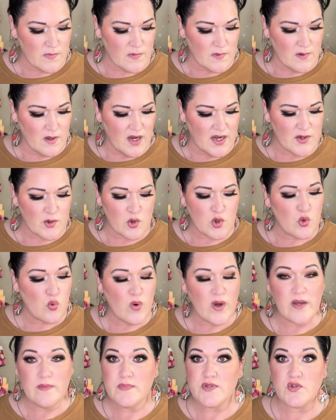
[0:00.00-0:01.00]
I don't know why
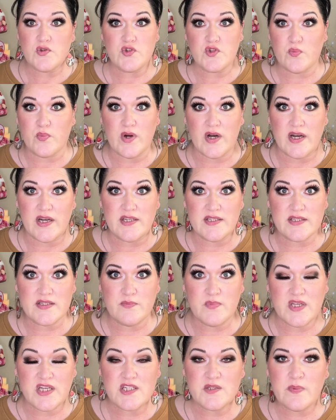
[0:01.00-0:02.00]
I'm so surprised,
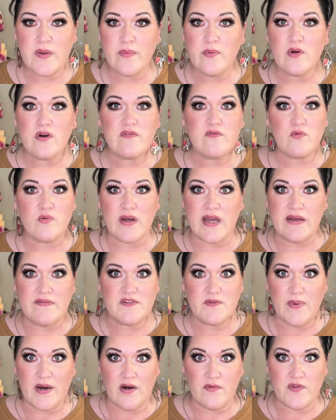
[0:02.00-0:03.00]
because people have raved
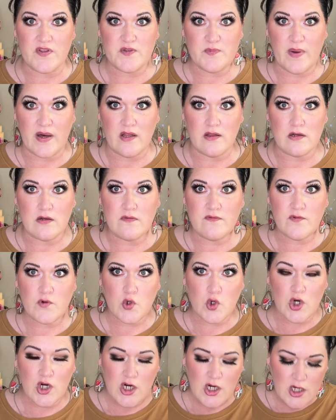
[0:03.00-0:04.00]
about this palette
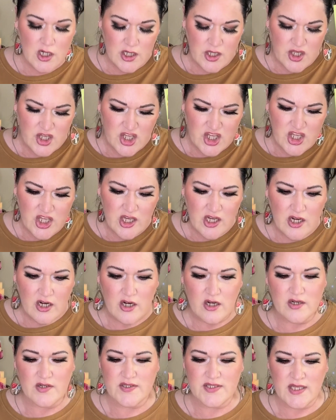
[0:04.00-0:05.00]
for
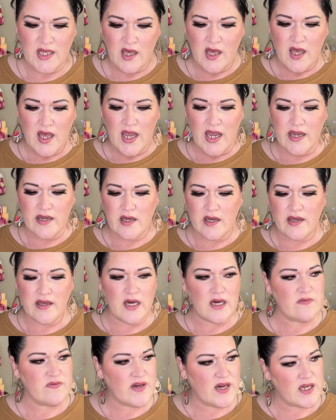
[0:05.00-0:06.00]
years, and I
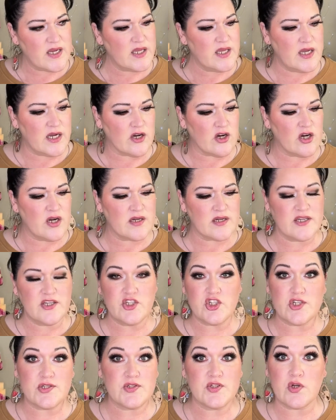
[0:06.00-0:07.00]
have had it here and I
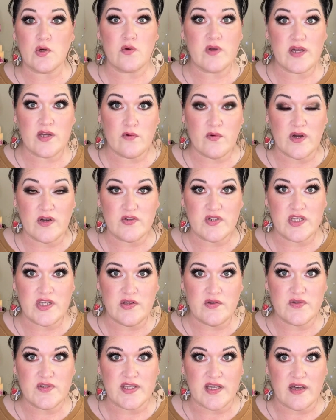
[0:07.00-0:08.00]
just don't get around to
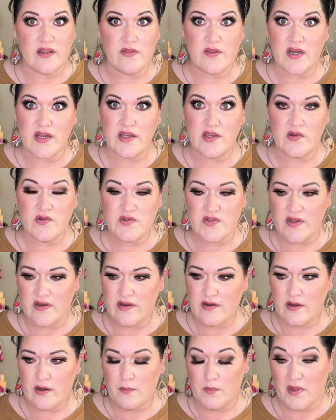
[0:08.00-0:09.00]
using it, and then I use it and
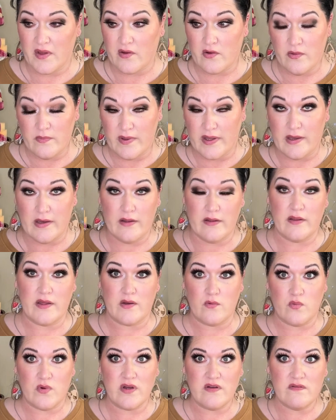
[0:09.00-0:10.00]
I'm like, oh my god, like
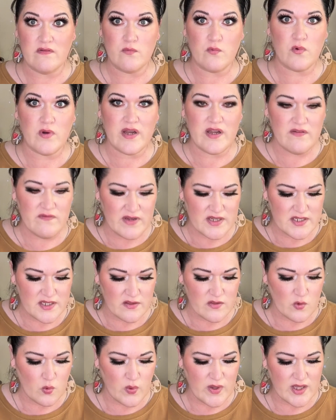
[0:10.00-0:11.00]
reinventing
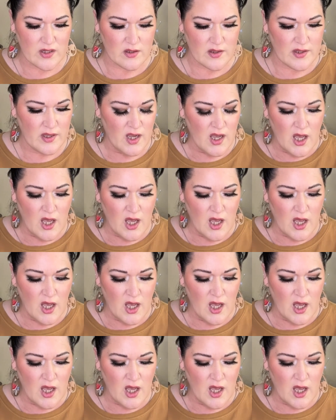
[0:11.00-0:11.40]
the wheel.